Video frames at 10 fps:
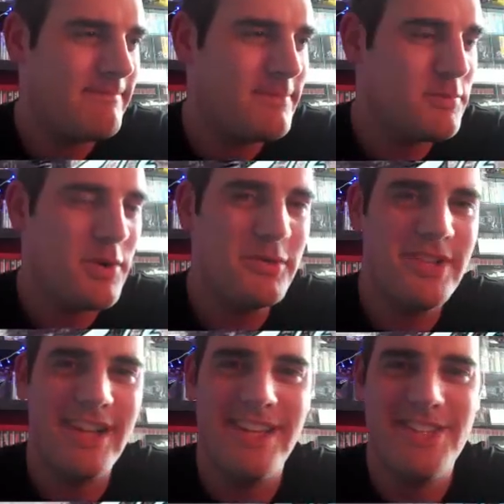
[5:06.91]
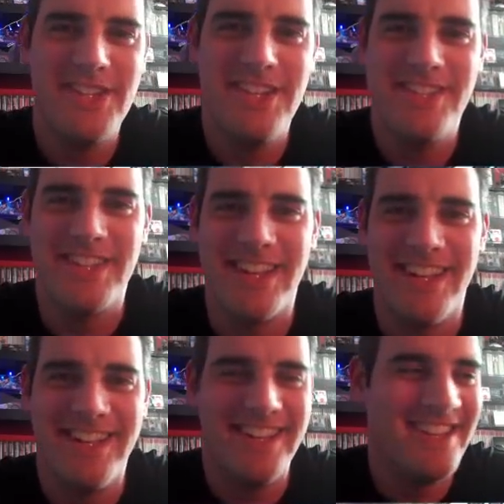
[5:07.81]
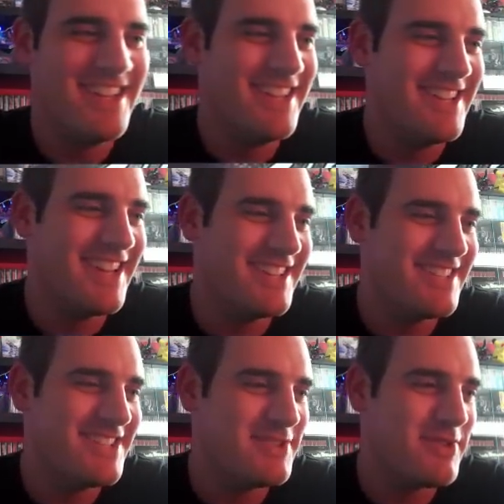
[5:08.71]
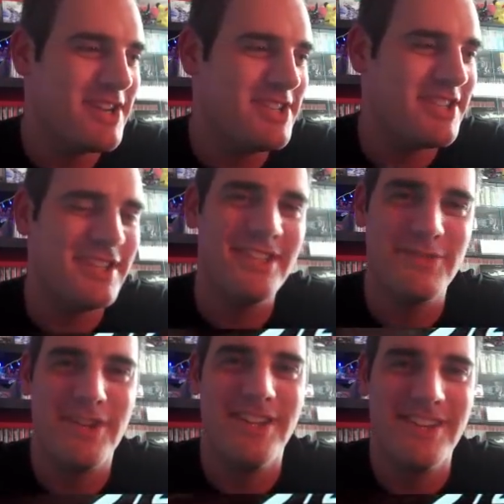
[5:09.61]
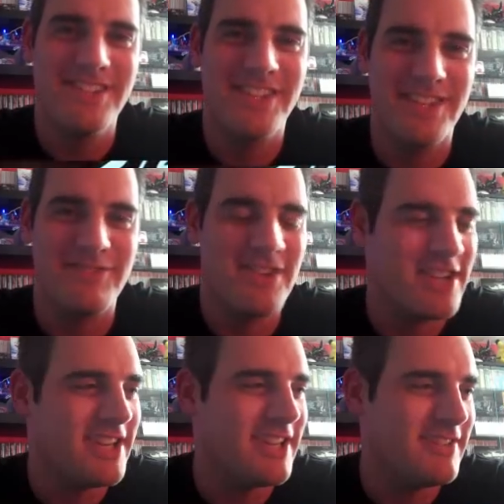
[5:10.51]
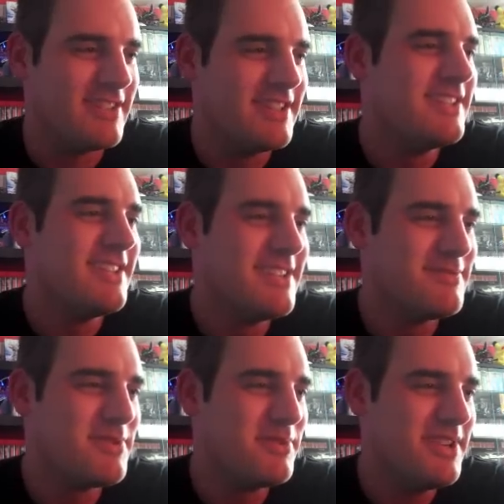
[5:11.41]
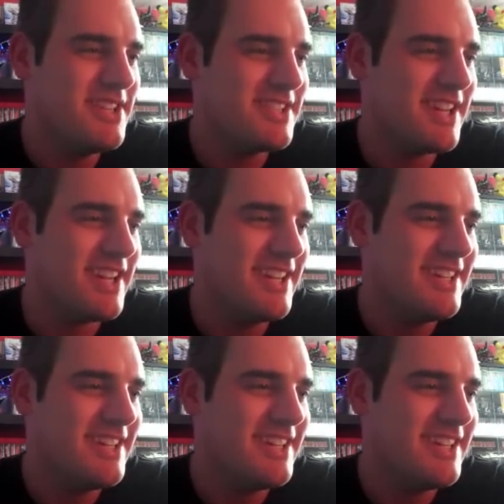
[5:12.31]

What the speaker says: what would Ali G say in that situation is what I ask you right now. What would he say?